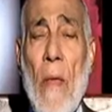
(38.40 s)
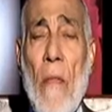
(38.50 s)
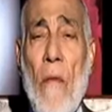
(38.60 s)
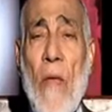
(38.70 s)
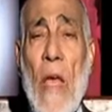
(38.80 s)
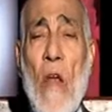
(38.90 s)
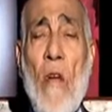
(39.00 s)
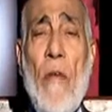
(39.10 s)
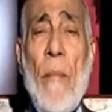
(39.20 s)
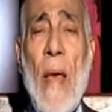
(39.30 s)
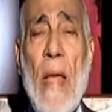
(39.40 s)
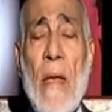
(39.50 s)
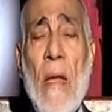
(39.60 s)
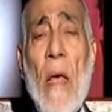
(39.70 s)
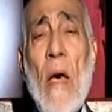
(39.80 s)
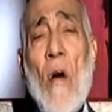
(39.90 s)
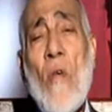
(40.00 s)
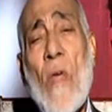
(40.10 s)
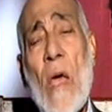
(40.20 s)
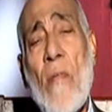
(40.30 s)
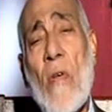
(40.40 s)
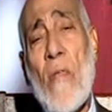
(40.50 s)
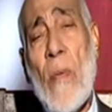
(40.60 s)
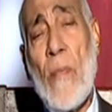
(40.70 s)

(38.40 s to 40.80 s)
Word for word: the figure of a man on the cover of the